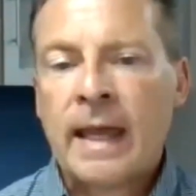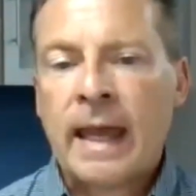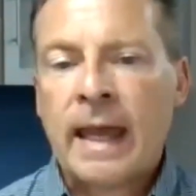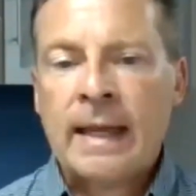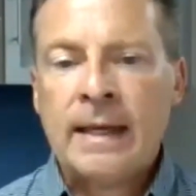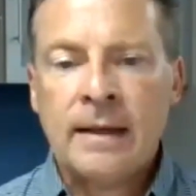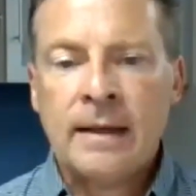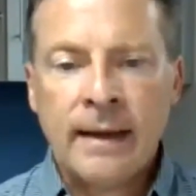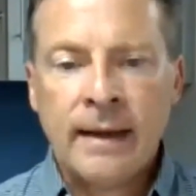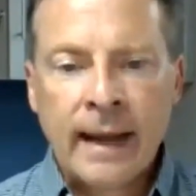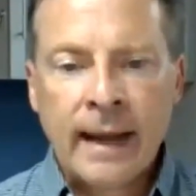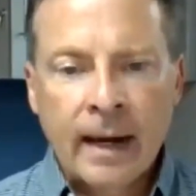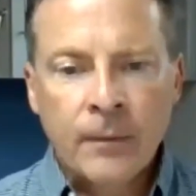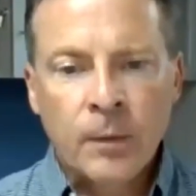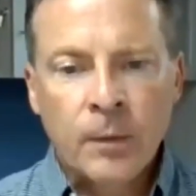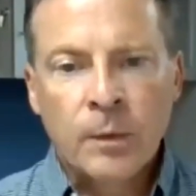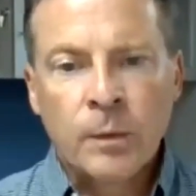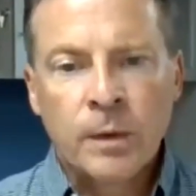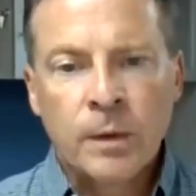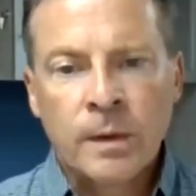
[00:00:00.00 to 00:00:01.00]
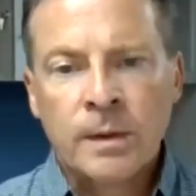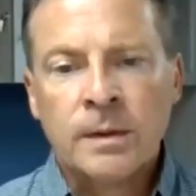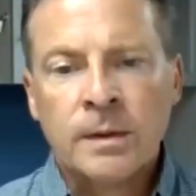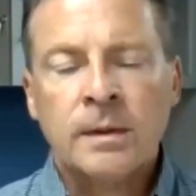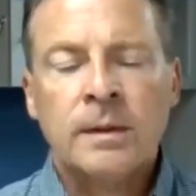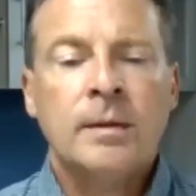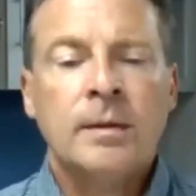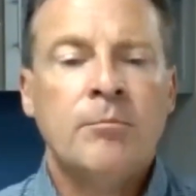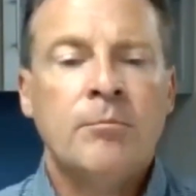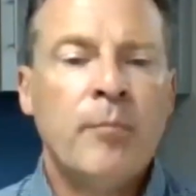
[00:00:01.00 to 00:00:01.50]
a narrower
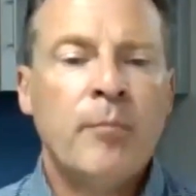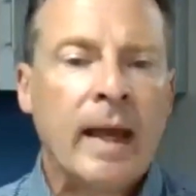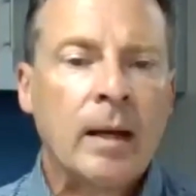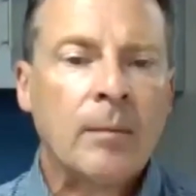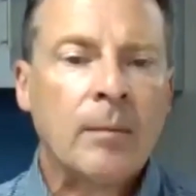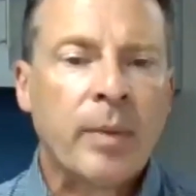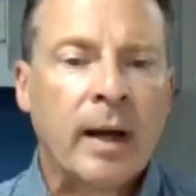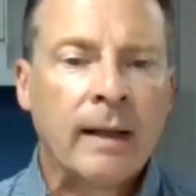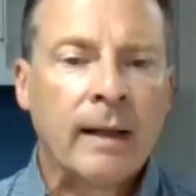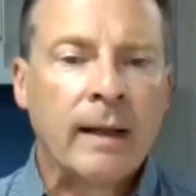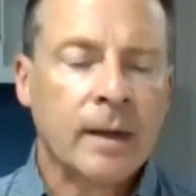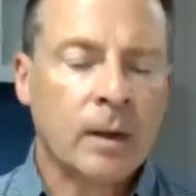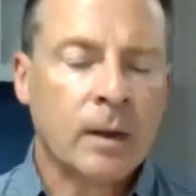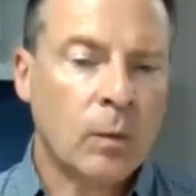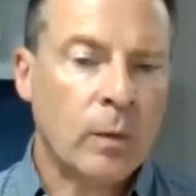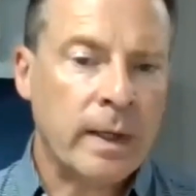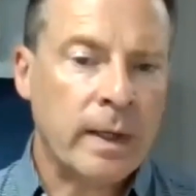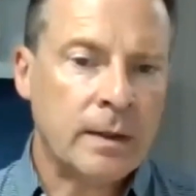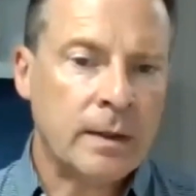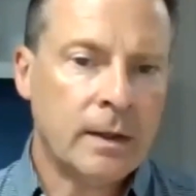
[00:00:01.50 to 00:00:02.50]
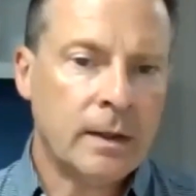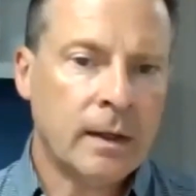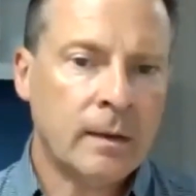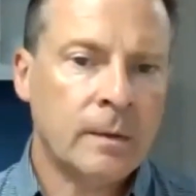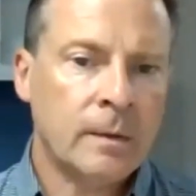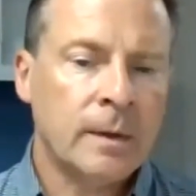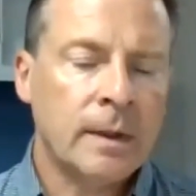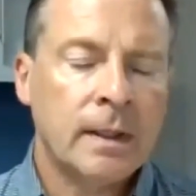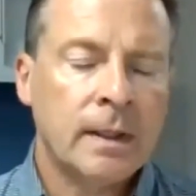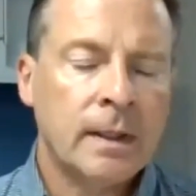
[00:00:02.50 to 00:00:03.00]
metabolic
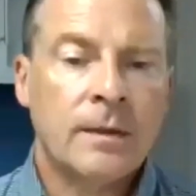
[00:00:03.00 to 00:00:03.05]
window